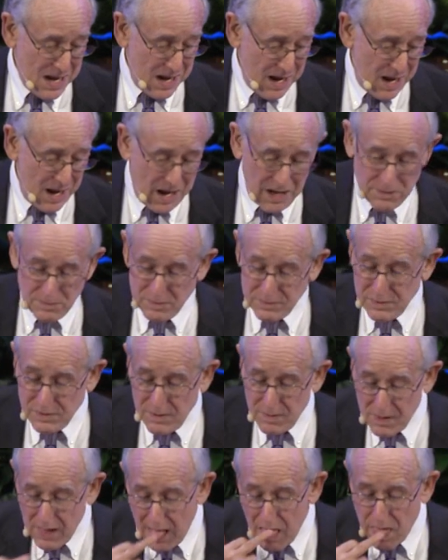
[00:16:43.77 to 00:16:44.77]

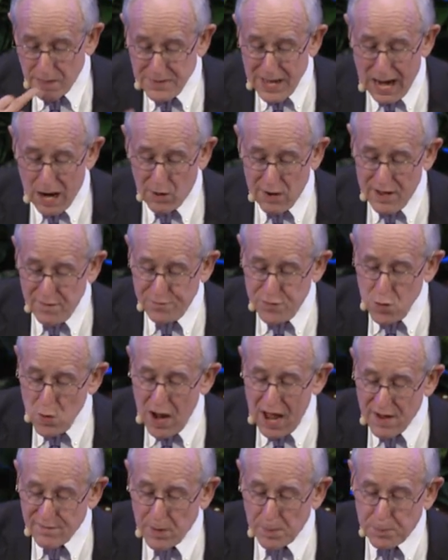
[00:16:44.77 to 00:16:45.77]
Now, if you
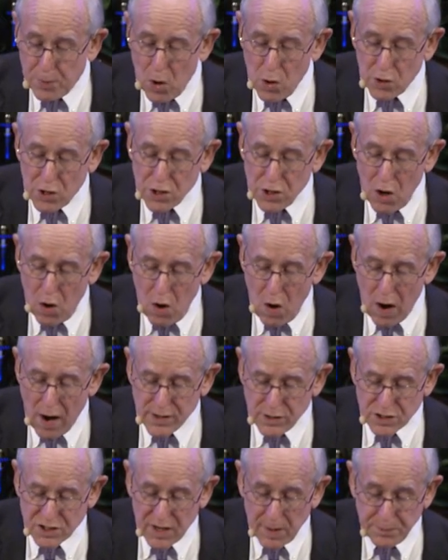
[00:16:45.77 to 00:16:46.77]
have a broken
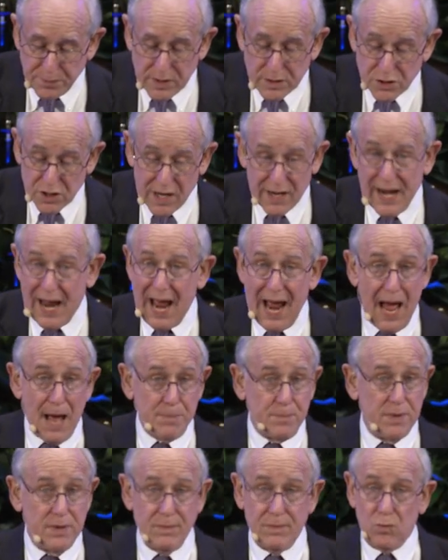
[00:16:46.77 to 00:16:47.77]
heart, something's going to
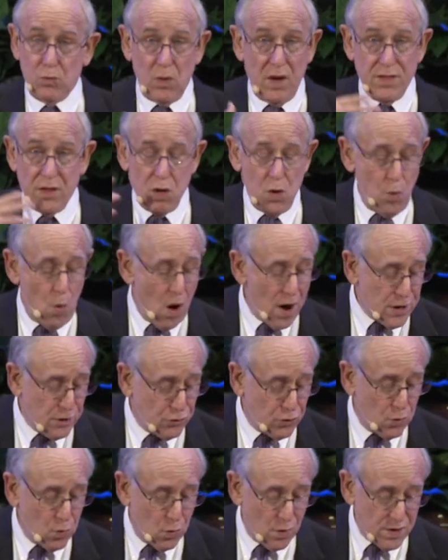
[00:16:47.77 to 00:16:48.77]
happen, whether you want it
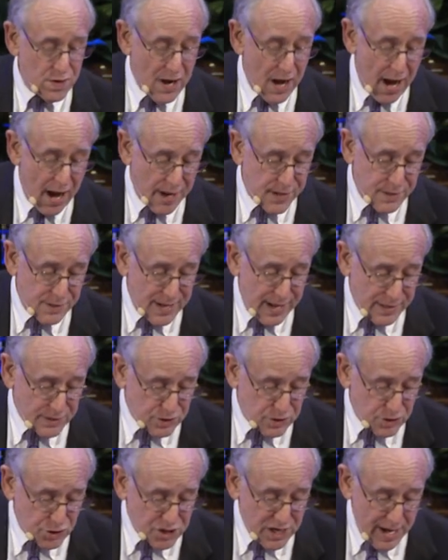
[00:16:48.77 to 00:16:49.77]
to or not, and
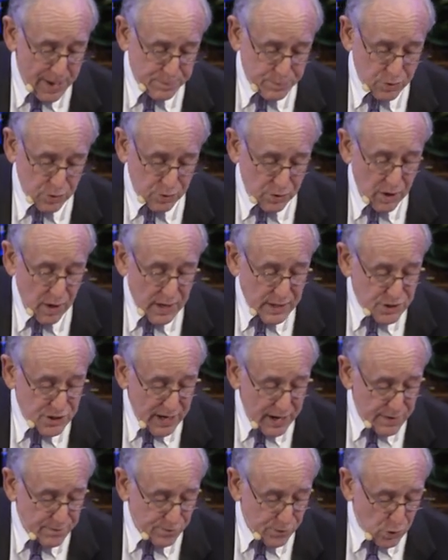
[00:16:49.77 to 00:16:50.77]
that's in chapter
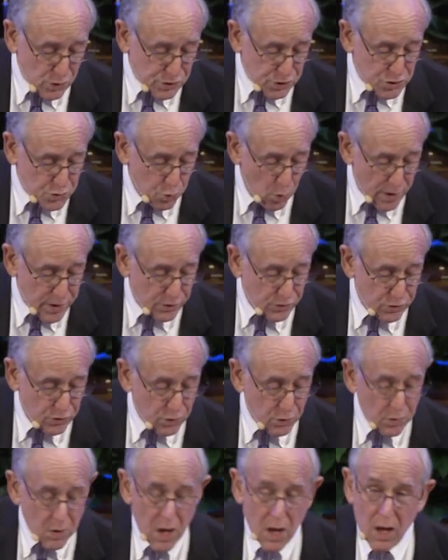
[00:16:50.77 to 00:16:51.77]
10, verses 1 and 2.